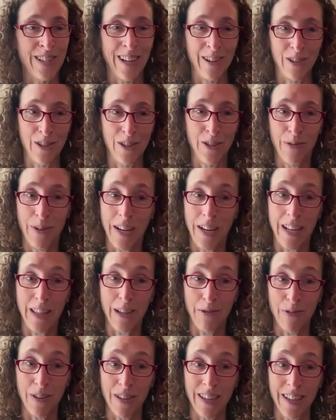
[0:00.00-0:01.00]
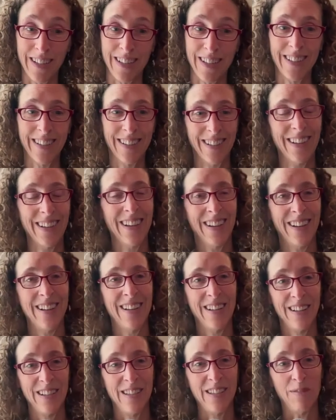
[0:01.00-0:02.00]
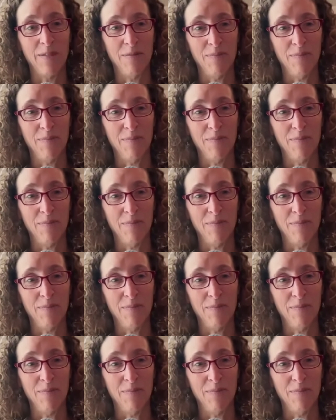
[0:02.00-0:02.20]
hard to do anything with it. So,